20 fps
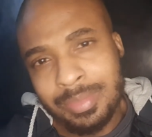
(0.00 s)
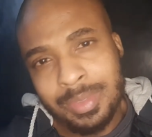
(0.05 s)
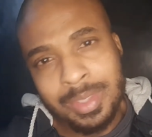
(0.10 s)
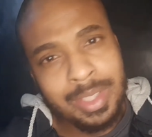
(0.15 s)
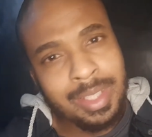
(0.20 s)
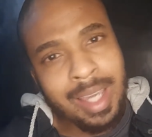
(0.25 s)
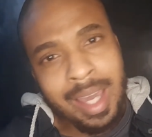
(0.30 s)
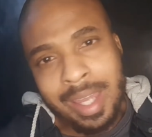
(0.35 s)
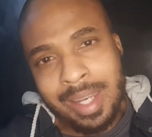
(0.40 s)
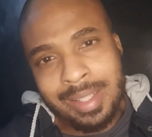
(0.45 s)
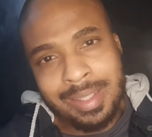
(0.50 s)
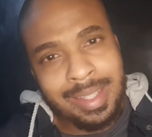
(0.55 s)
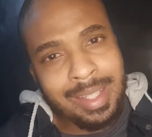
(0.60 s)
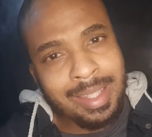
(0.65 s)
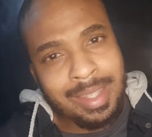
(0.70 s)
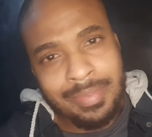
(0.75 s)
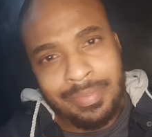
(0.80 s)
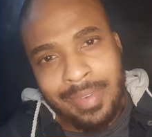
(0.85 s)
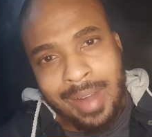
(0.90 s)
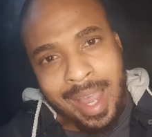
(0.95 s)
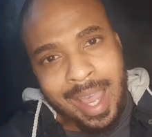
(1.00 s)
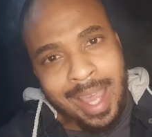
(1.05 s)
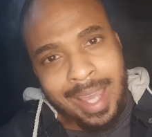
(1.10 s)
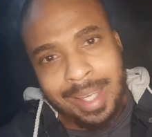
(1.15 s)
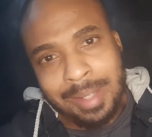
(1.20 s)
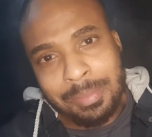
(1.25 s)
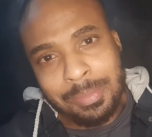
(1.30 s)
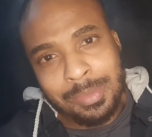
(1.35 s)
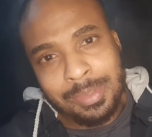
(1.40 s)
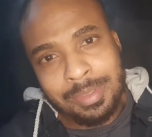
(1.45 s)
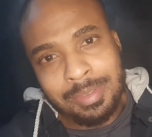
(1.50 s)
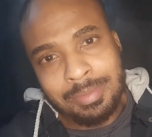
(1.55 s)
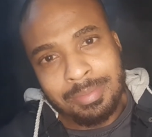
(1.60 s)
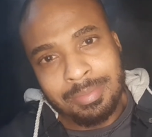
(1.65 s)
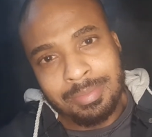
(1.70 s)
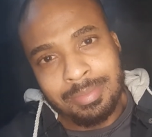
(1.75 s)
You gotta dig the vibes.